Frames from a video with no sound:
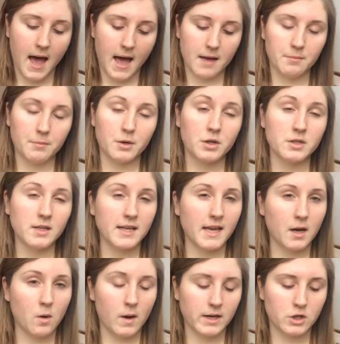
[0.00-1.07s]
And because I
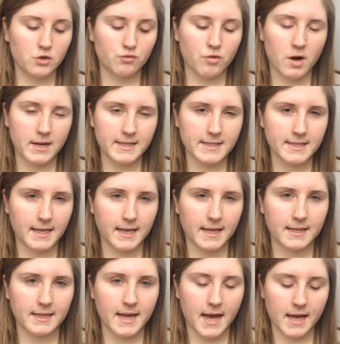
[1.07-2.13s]
get quite dry
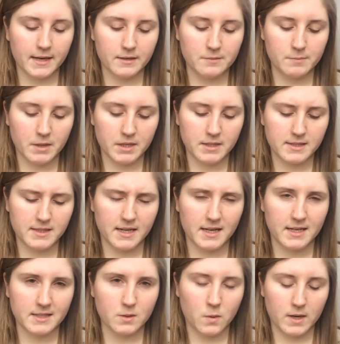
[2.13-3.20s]
skin and my skin
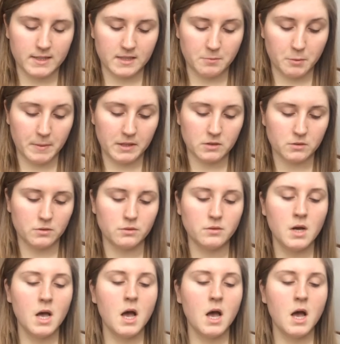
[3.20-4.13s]
is quite temperamental,